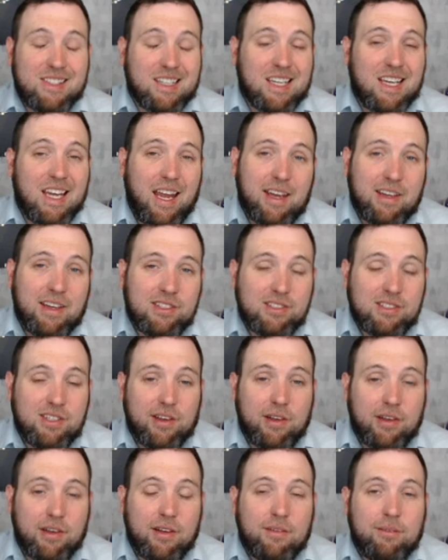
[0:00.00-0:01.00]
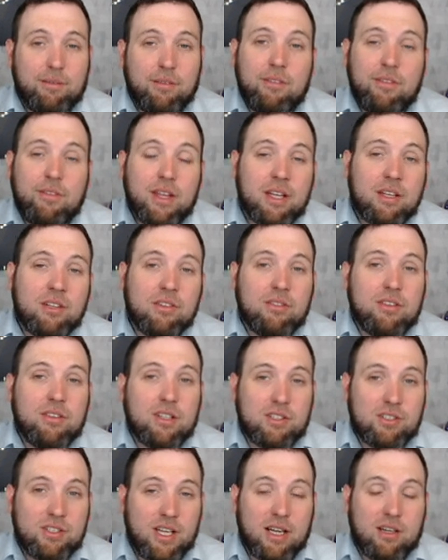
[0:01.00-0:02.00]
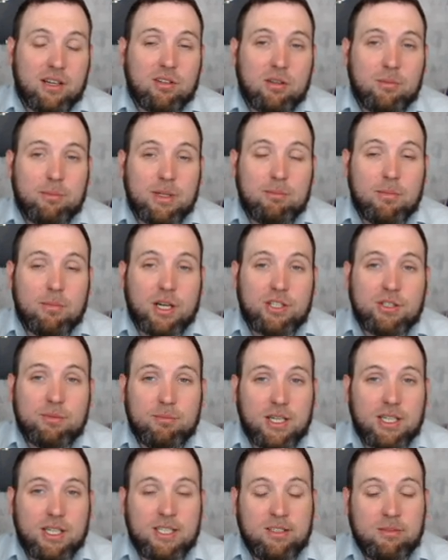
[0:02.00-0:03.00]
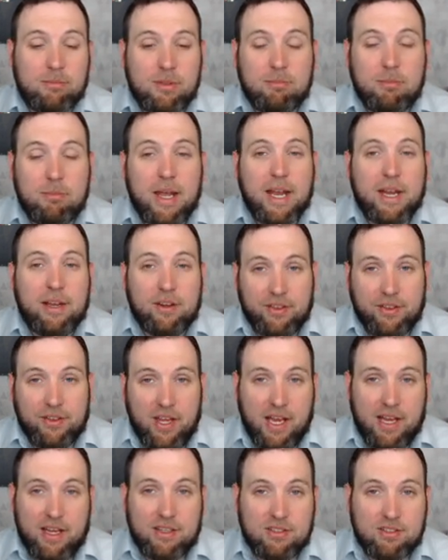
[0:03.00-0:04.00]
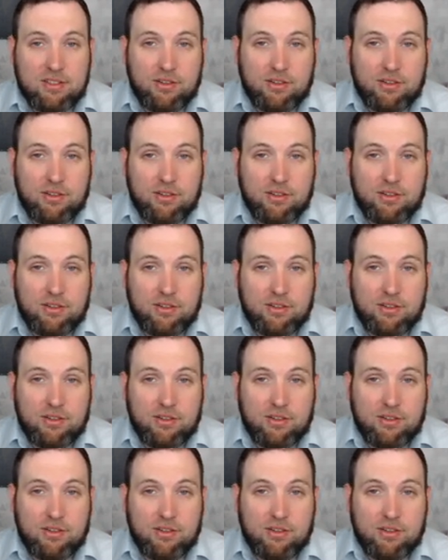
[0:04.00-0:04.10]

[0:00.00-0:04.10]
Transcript: the case, then there's not going to be much money to be made on that.